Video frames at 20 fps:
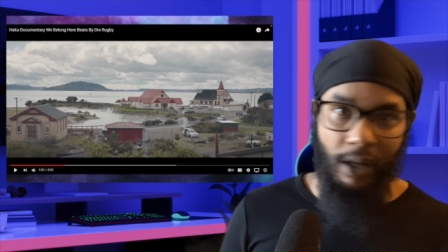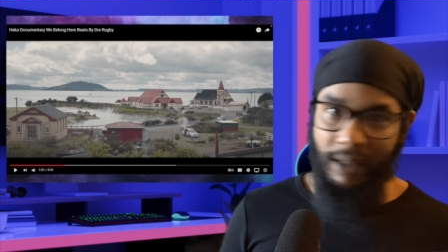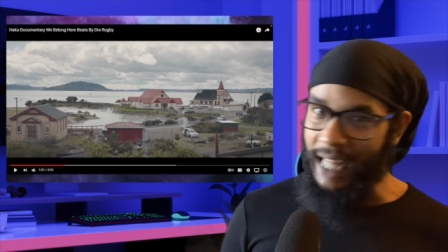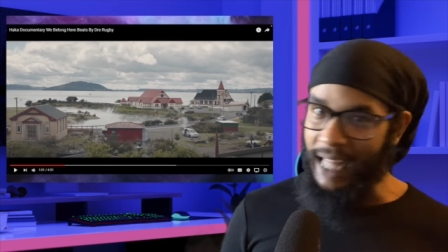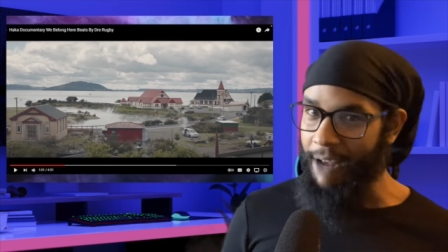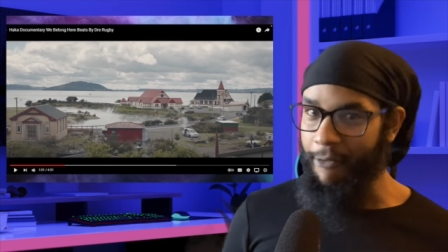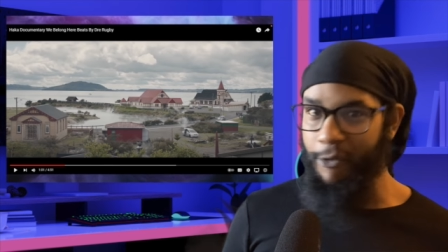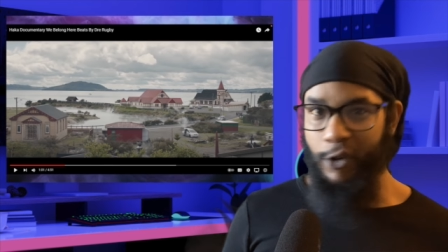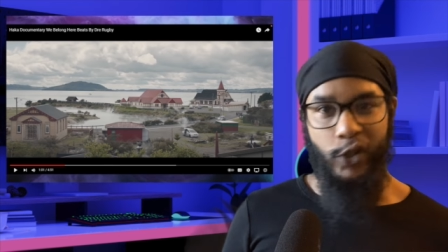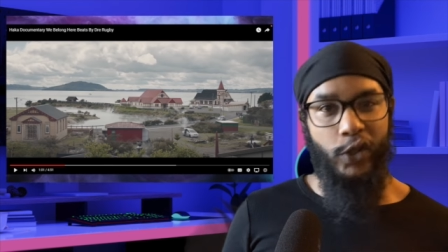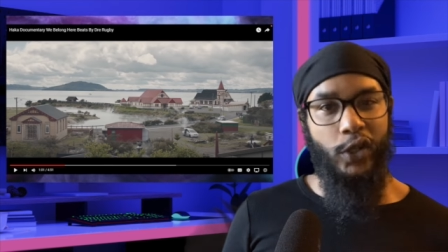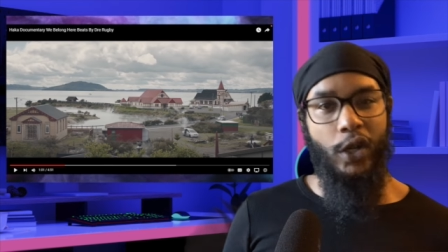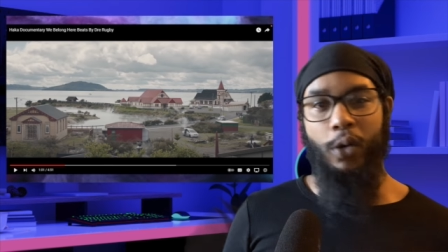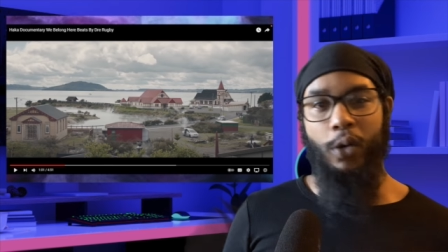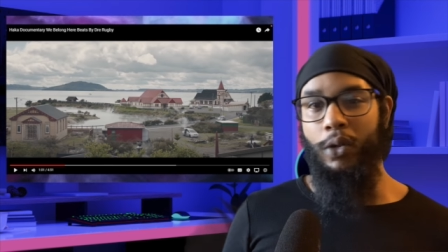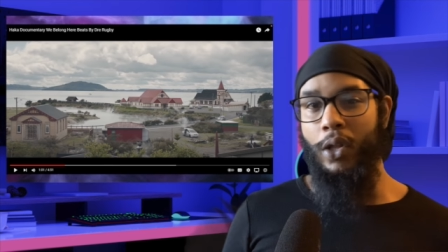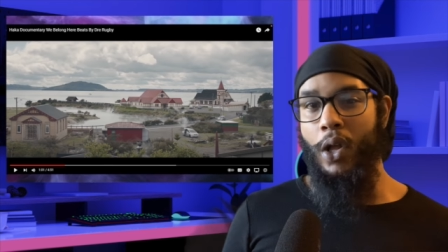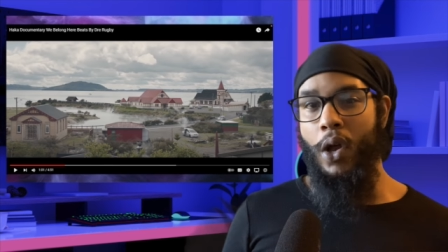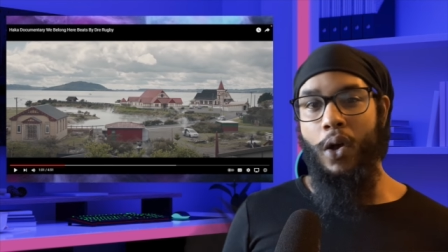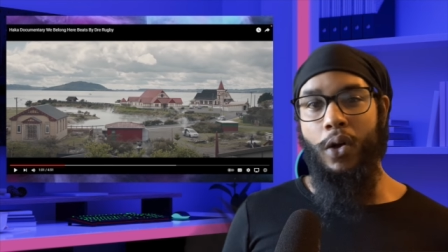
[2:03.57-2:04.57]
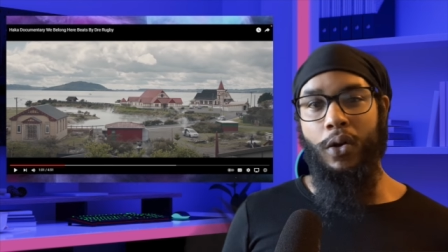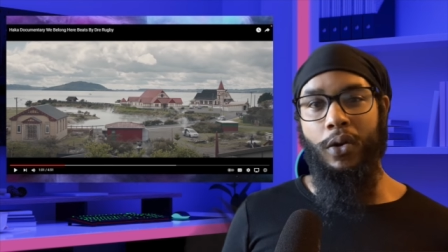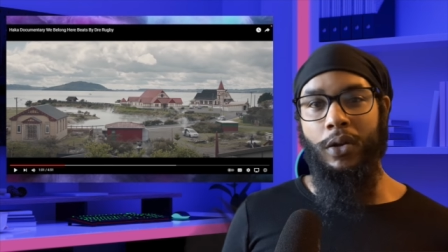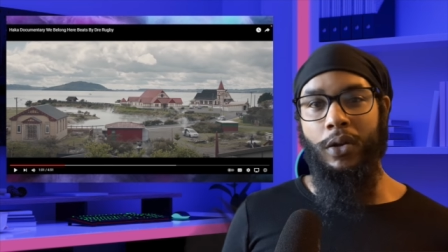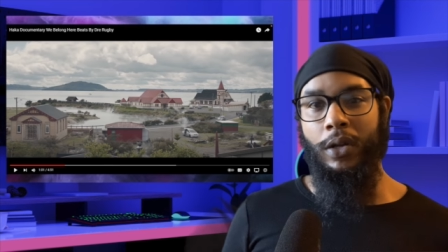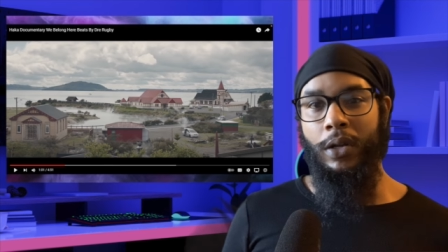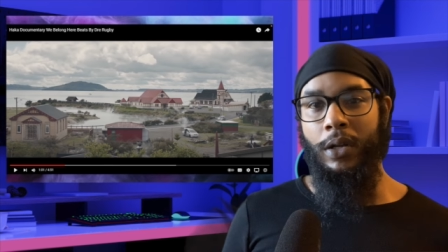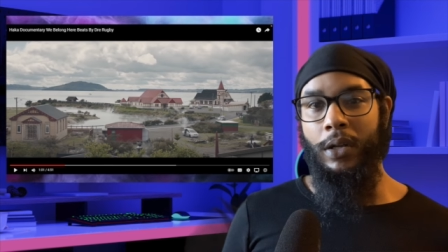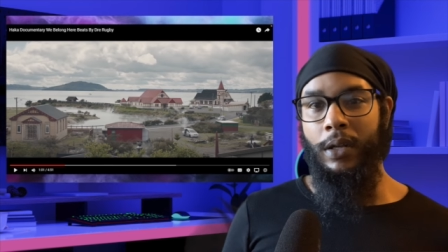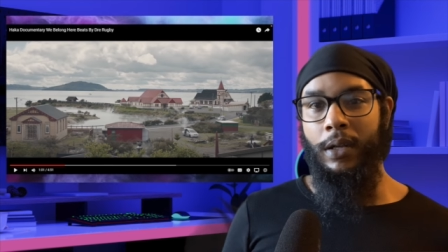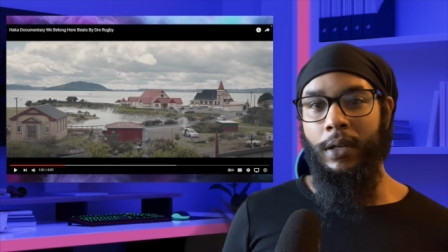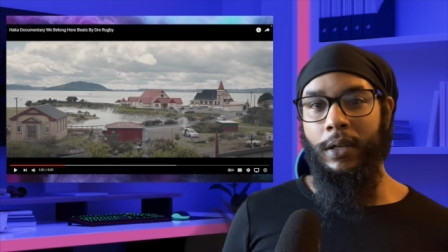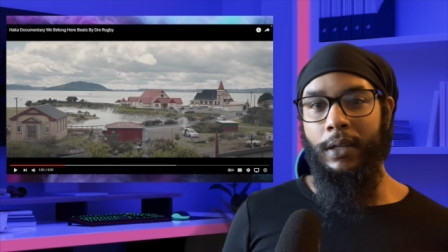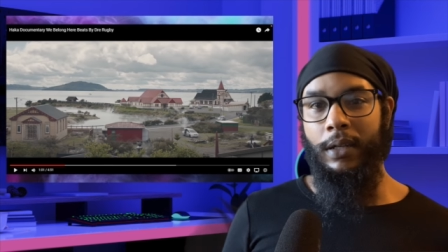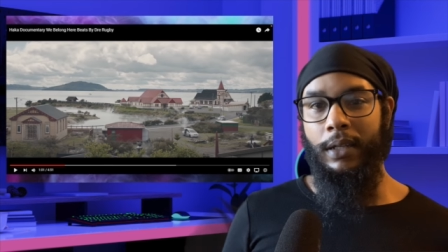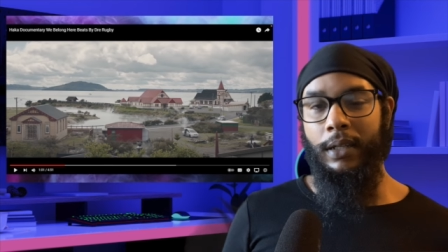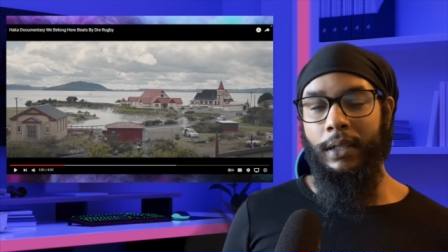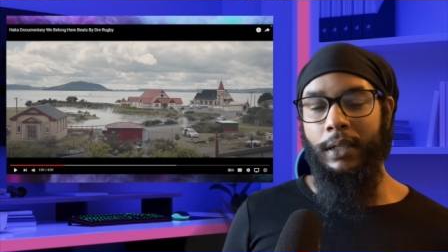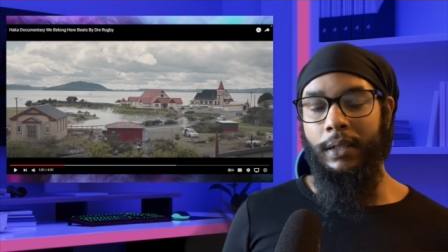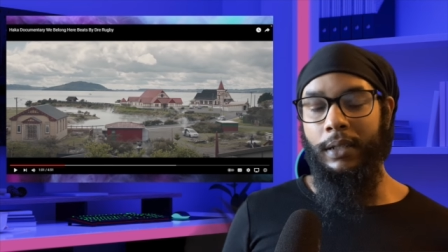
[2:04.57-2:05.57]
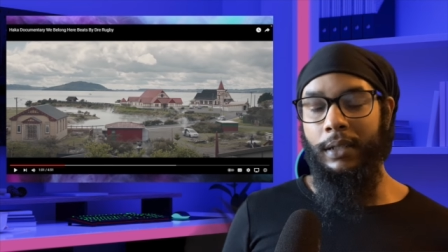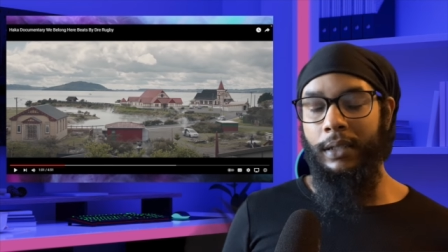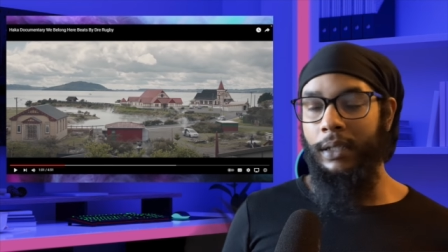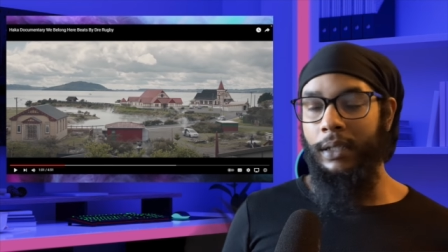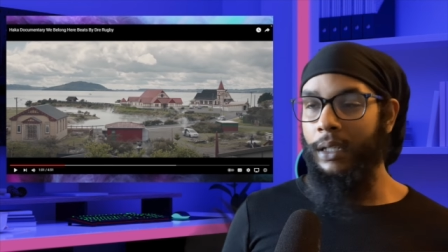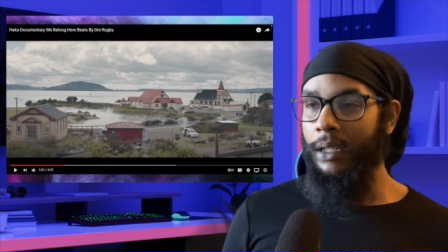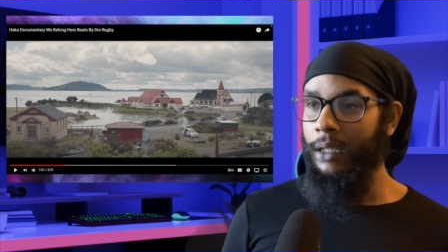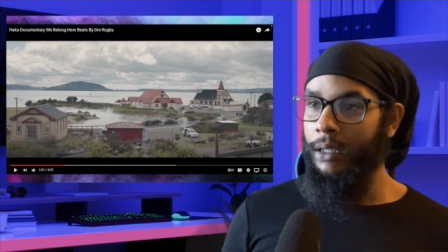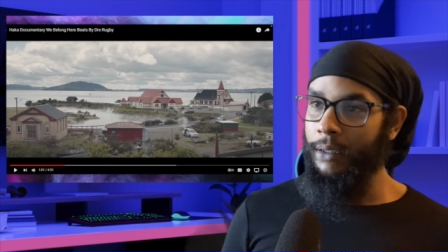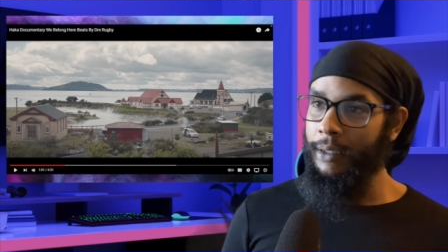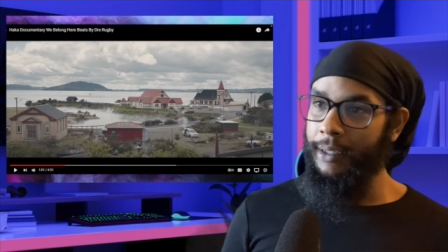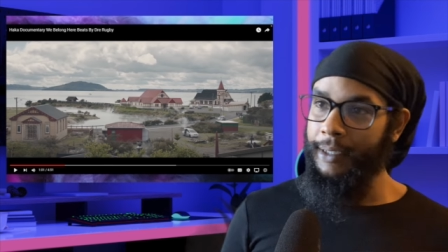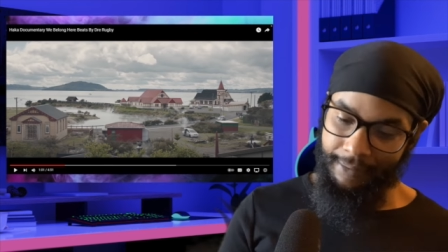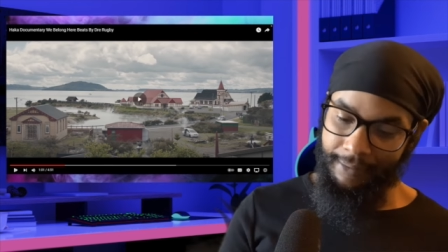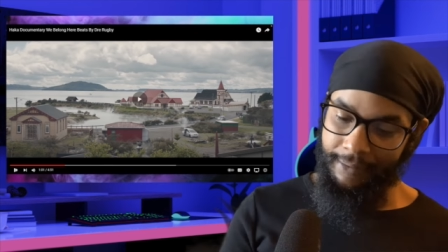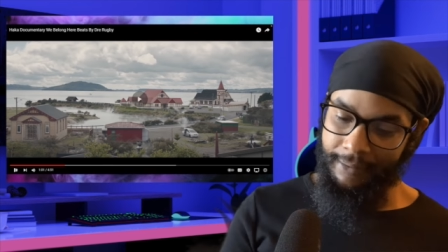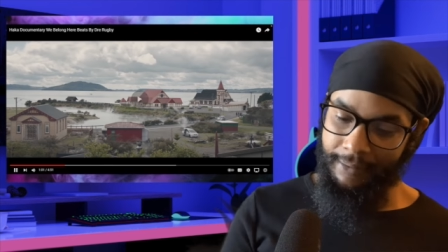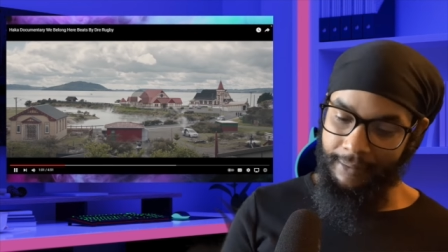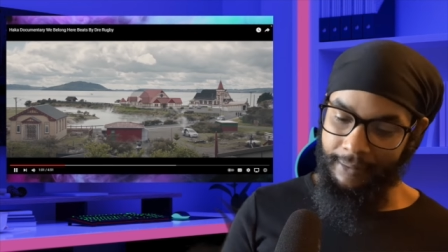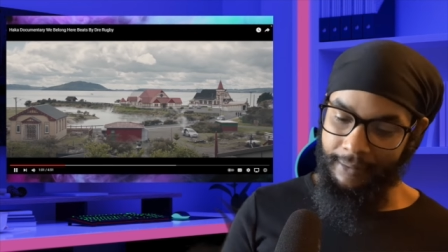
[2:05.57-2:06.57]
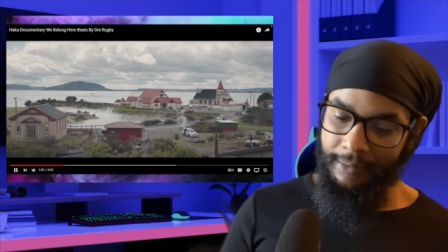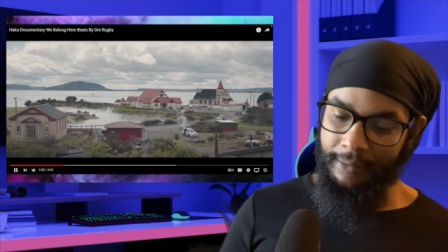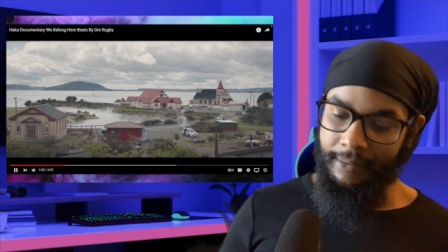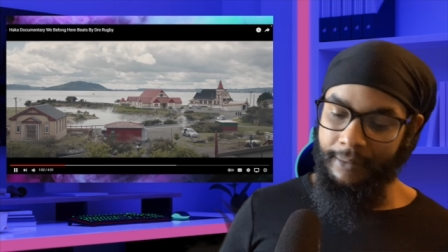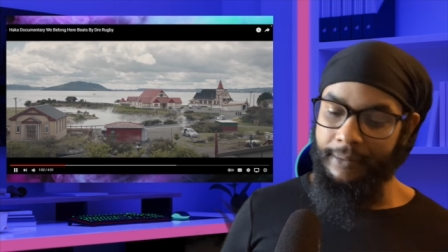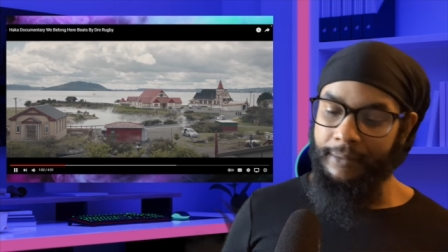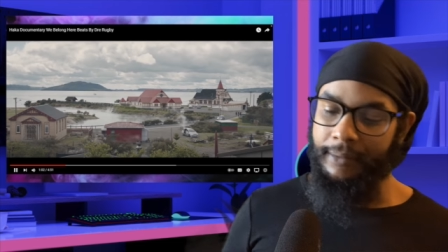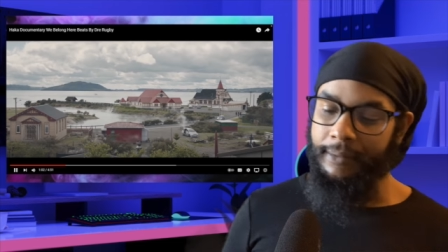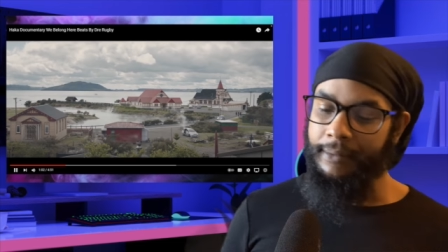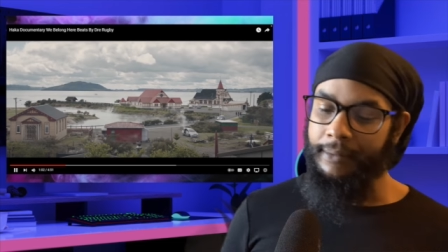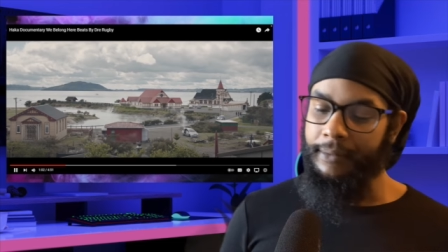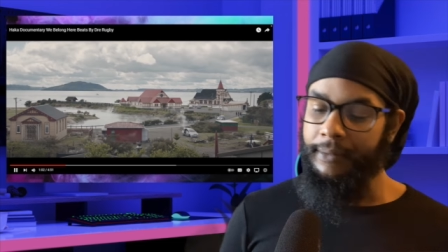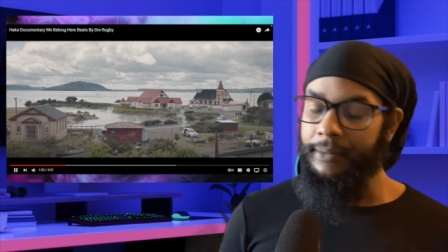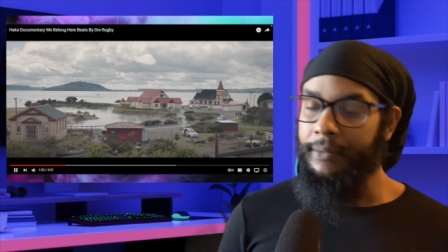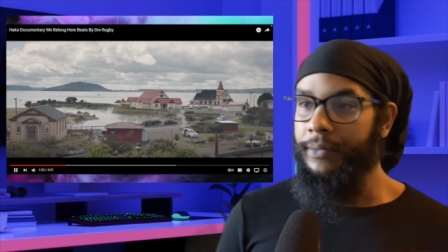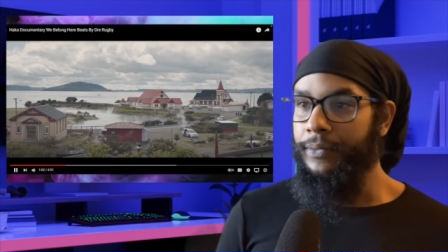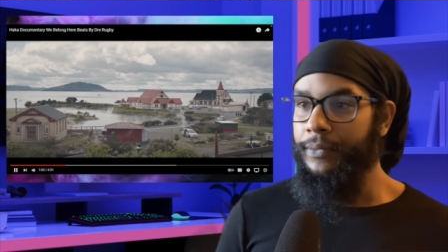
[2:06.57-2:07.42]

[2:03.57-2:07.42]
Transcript: that for so long. I don't know why